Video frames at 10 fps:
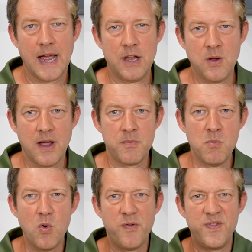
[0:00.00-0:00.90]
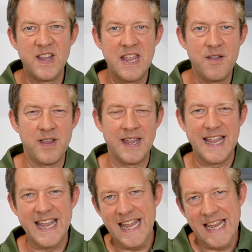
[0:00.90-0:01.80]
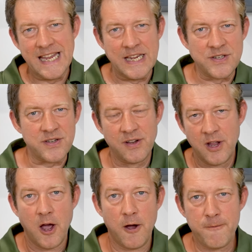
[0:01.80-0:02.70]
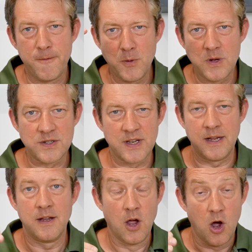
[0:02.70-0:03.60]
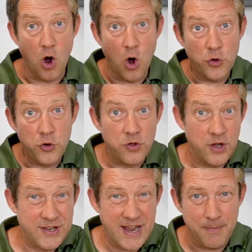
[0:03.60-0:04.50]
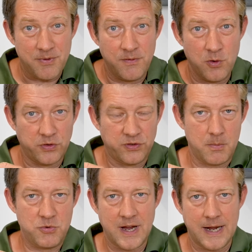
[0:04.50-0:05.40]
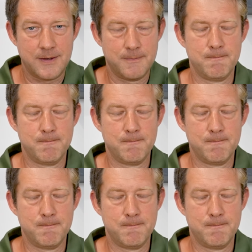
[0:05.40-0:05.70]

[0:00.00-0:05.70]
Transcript: and you have more forgiving ease of focusing on the depth of your subject.